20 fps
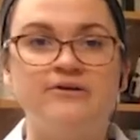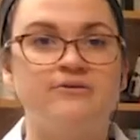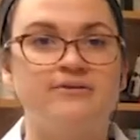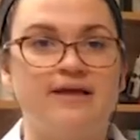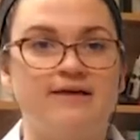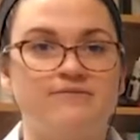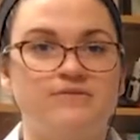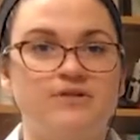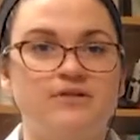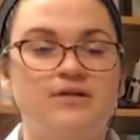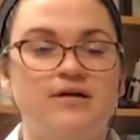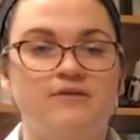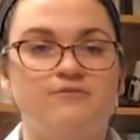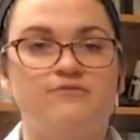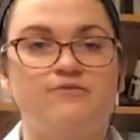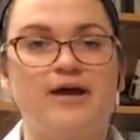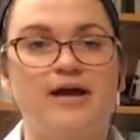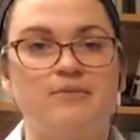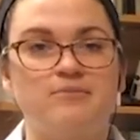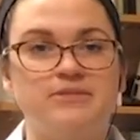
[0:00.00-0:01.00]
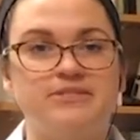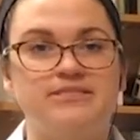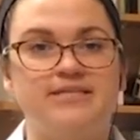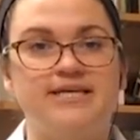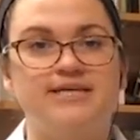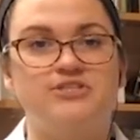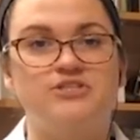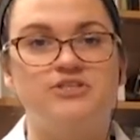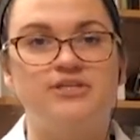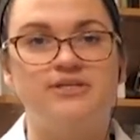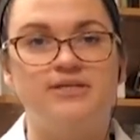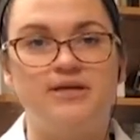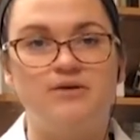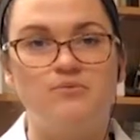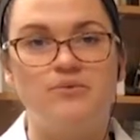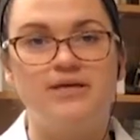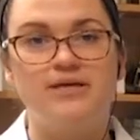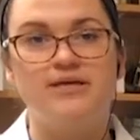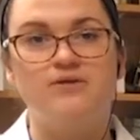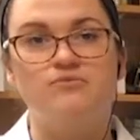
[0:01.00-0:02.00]
level of fragmentation,
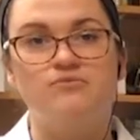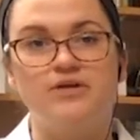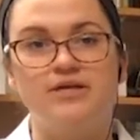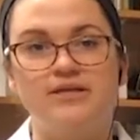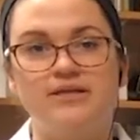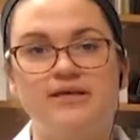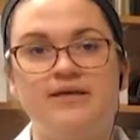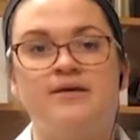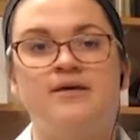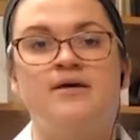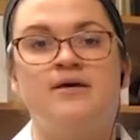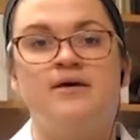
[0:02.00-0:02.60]
and we can really